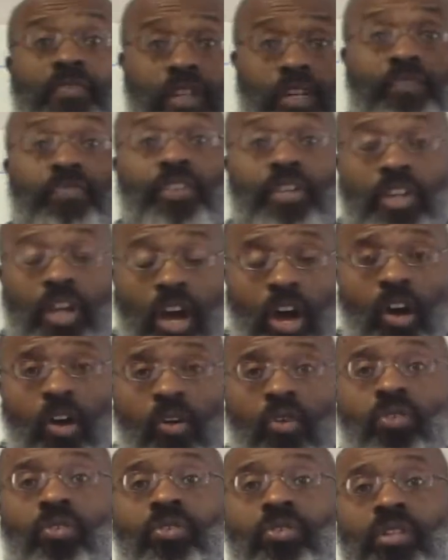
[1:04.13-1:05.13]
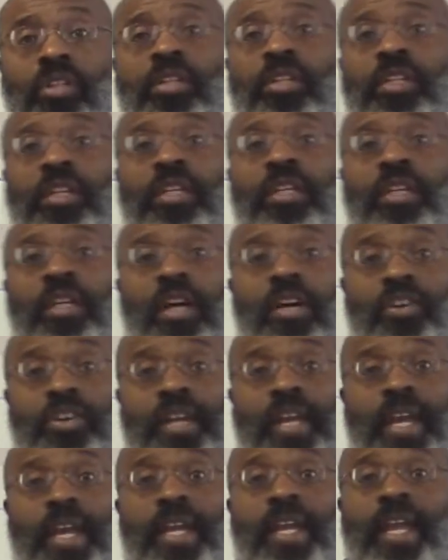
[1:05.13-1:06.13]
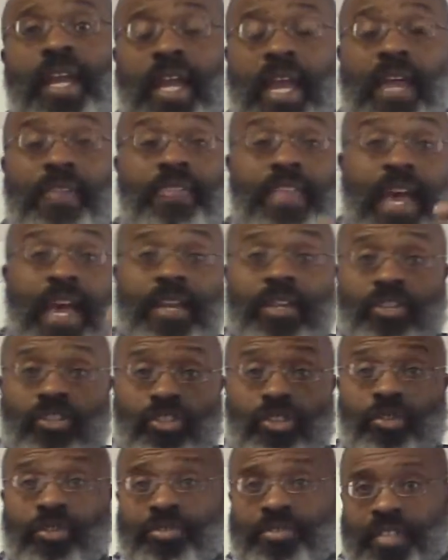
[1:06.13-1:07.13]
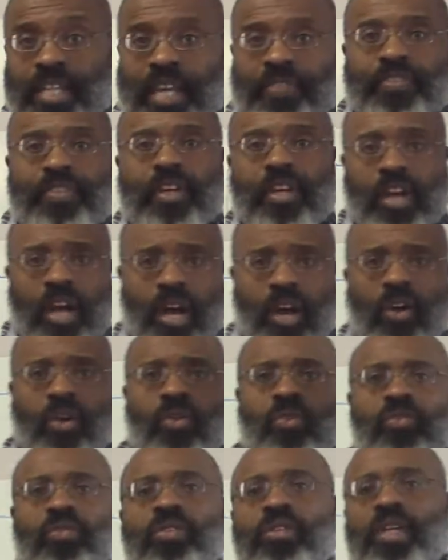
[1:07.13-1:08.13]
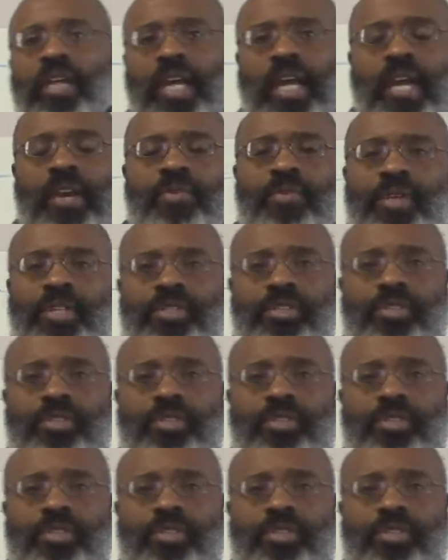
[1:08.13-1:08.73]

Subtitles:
of the goal, okay? And that you set the goal. And when